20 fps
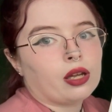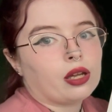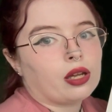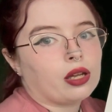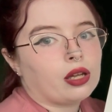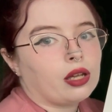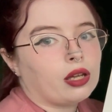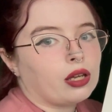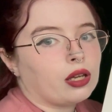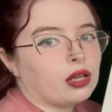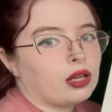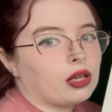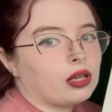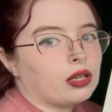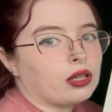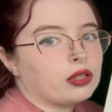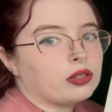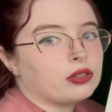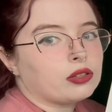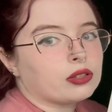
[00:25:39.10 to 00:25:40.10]

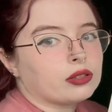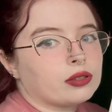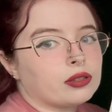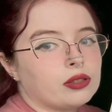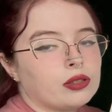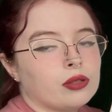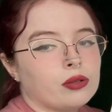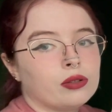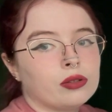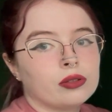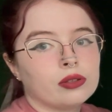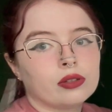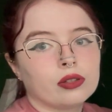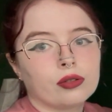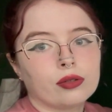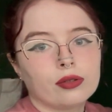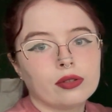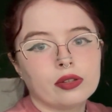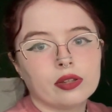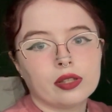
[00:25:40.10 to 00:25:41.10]
And the
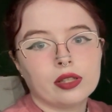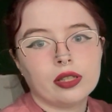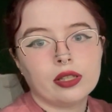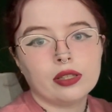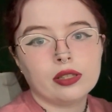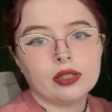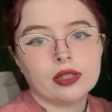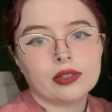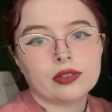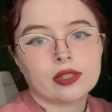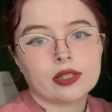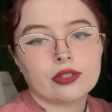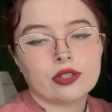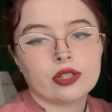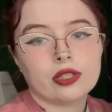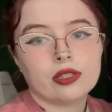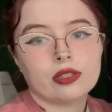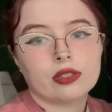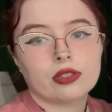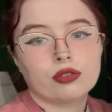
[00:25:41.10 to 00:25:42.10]
whole thing is that she
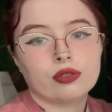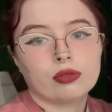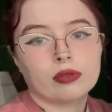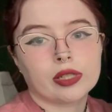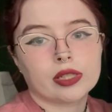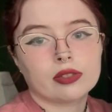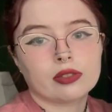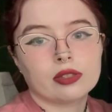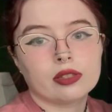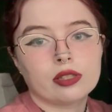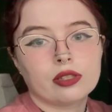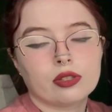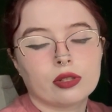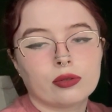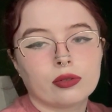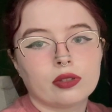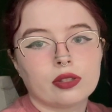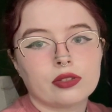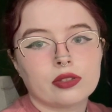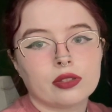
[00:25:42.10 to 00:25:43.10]
strictly
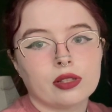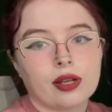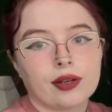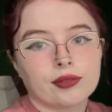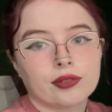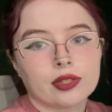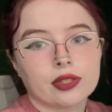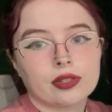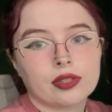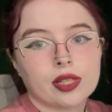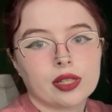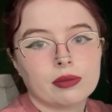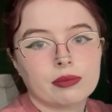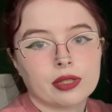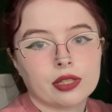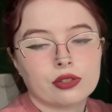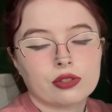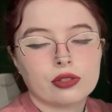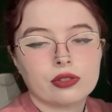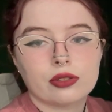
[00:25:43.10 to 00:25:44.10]
told us never to take
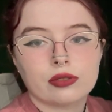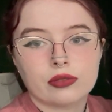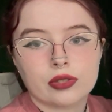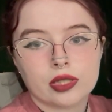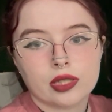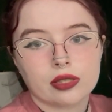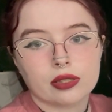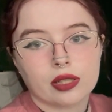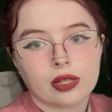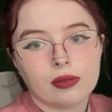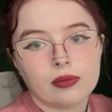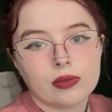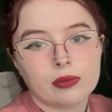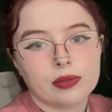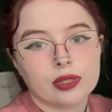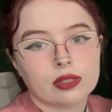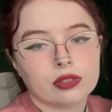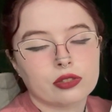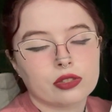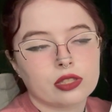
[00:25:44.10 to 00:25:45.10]
pictures of still lifes
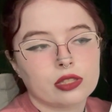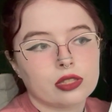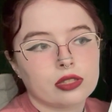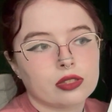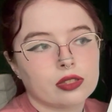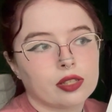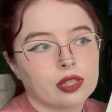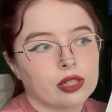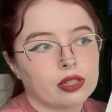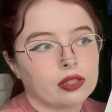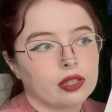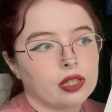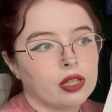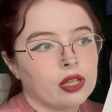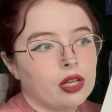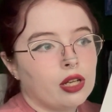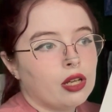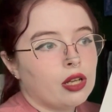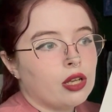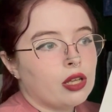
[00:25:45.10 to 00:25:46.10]
because she said
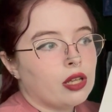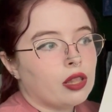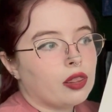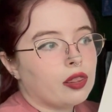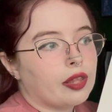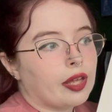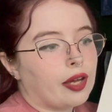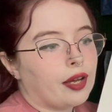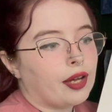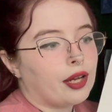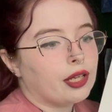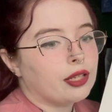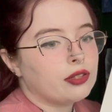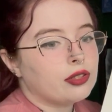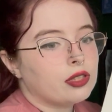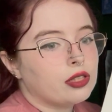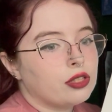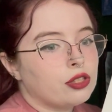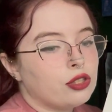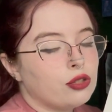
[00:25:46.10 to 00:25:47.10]
that
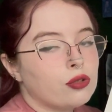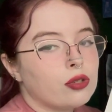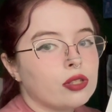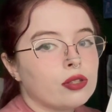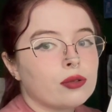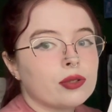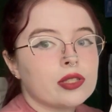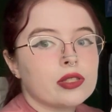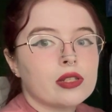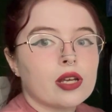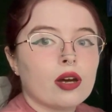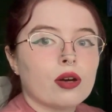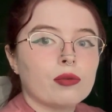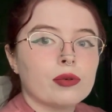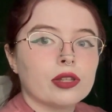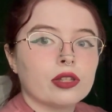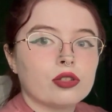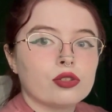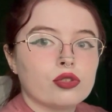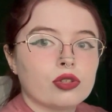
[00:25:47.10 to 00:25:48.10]
you can always tell when
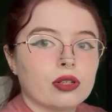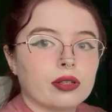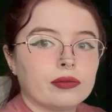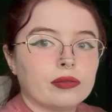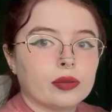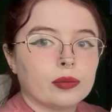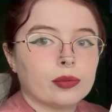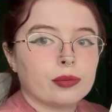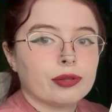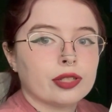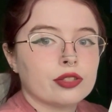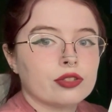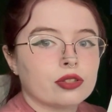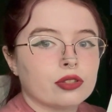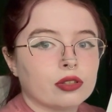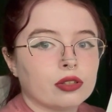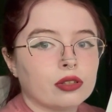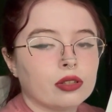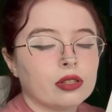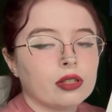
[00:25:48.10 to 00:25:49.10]
they're drawn from a
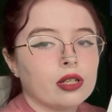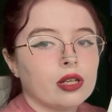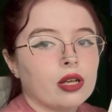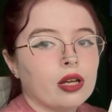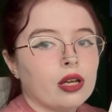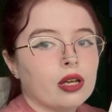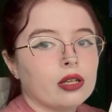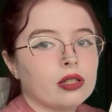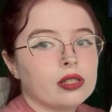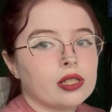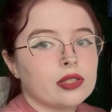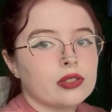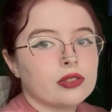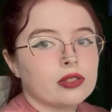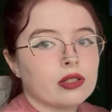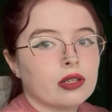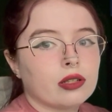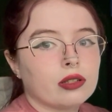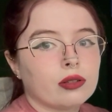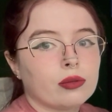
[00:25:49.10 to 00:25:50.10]
picture. And I
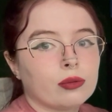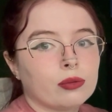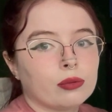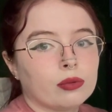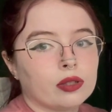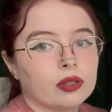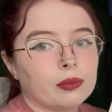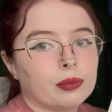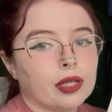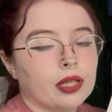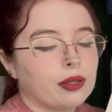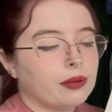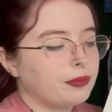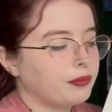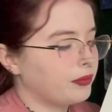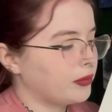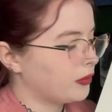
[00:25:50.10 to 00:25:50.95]
said, wanna bet?